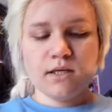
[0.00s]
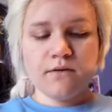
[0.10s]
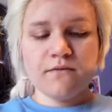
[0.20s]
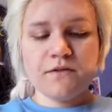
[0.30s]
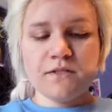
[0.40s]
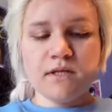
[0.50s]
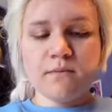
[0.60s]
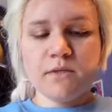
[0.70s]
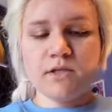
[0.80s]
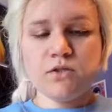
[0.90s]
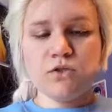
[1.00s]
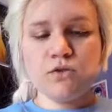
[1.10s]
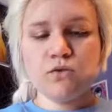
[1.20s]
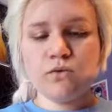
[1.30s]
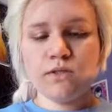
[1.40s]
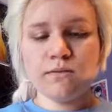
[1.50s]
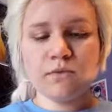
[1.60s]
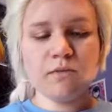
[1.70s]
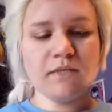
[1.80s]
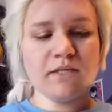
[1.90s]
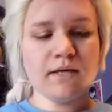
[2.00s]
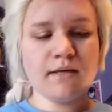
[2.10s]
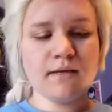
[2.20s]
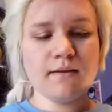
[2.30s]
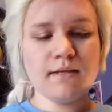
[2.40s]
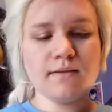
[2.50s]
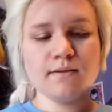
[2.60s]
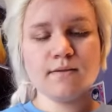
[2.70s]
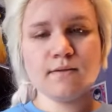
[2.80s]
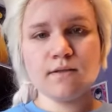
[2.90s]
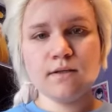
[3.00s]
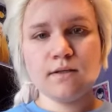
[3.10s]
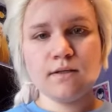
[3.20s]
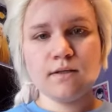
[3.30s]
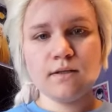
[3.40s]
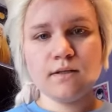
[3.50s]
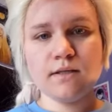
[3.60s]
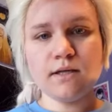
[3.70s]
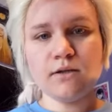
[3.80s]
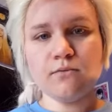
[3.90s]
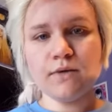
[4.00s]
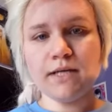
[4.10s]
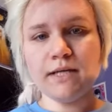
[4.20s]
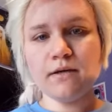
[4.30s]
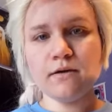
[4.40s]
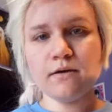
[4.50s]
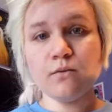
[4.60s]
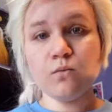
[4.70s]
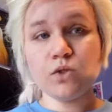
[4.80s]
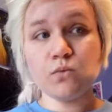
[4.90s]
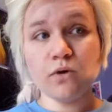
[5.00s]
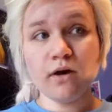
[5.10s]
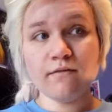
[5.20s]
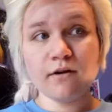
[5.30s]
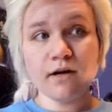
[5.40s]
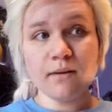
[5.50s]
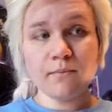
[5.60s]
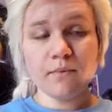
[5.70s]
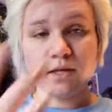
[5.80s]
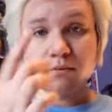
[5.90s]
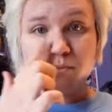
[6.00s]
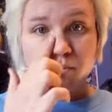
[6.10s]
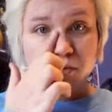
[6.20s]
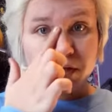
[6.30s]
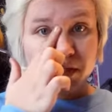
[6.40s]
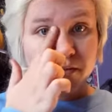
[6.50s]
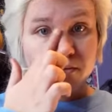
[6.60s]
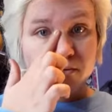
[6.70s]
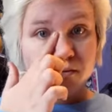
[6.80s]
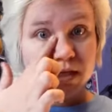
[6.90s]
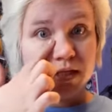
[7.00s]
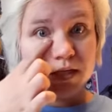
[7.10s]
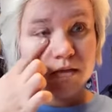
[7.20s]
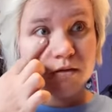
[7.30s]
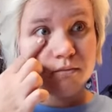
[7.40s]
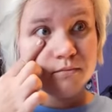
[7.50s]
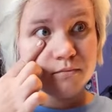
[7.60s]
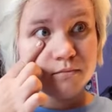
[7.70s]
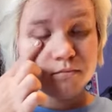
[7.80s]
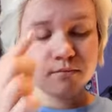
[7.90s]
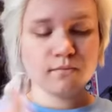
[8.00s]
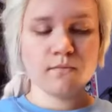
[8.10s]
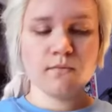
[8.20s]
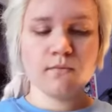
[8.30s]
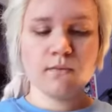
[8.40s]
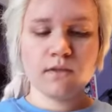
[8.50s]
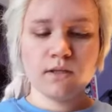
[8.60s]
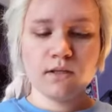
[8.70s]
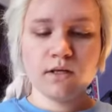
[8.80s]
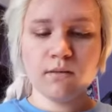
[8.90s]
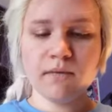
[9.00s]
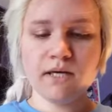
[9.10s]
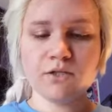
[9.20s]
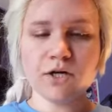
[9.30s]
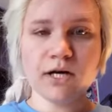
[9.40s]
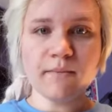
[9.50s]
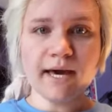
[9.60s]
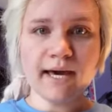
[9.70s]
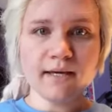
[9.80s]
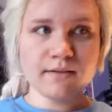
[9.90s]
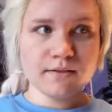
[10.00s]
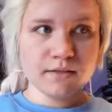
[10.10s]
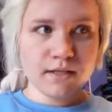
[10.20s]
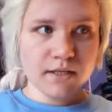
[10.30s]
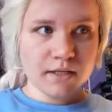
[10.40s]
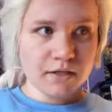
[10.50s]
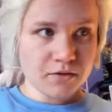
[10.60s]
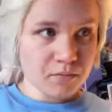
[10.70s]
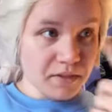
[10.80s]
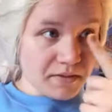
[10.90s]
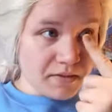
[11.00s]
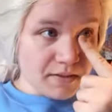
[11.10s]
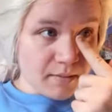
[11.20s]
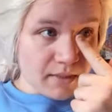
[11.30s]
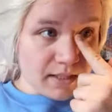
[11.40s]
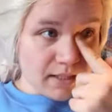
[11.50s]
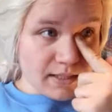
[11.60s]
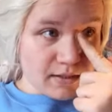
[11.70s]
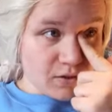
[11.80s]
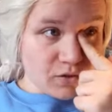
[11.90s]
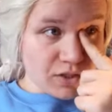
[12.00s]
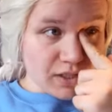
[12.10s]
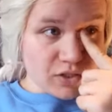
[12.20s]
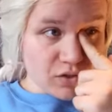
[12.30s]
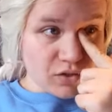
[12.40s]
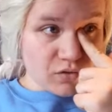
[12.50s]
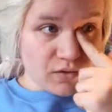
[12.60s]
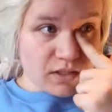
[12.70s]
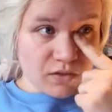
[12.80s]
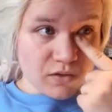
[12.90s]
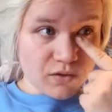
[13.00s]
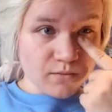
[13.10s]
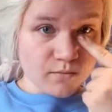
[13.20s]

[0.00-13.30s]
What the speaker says: first thing I'm going to do is I'm going to be taking this yellow right here, which will cover up and put it right here on my under eye bags and any other places that might need it. Usually I just do this.